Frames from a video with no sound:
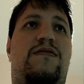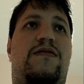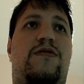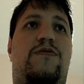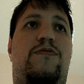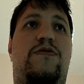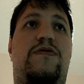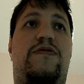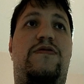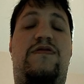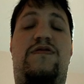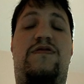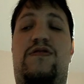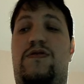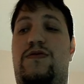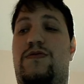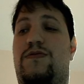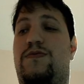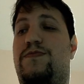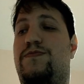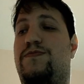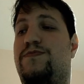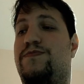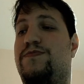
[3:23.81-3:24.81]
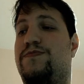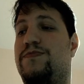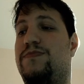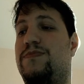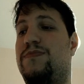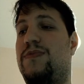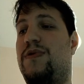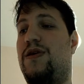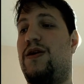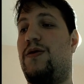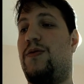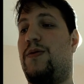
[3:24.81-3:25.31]
equals 2.
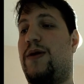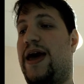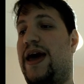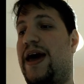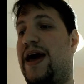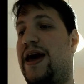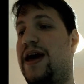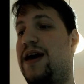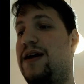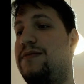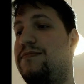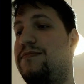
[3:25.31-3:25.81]
Okay?